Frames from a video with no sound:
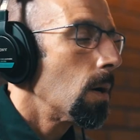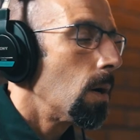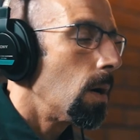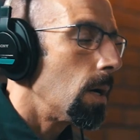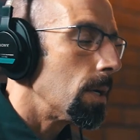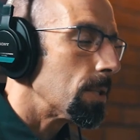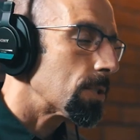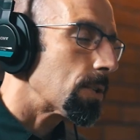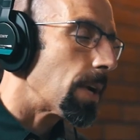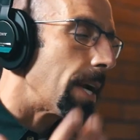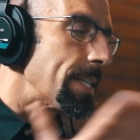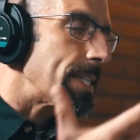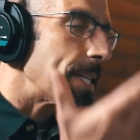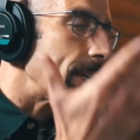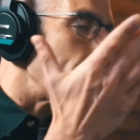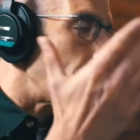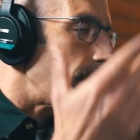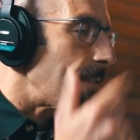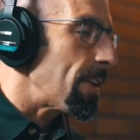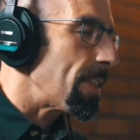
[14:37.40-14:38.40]
Well, it's great to
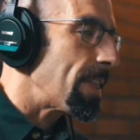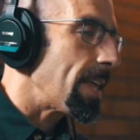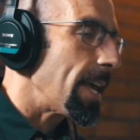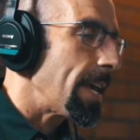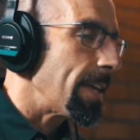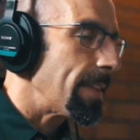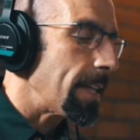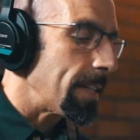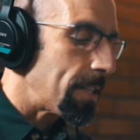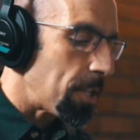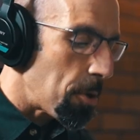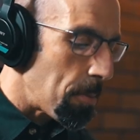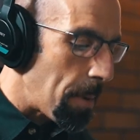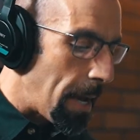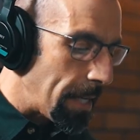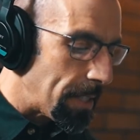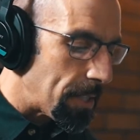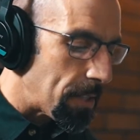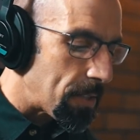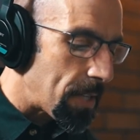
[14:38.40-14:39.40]
hear everything that the
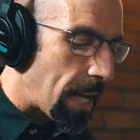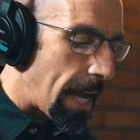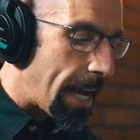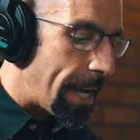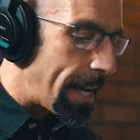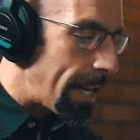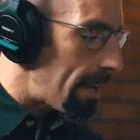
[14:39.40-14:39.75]
Humane Society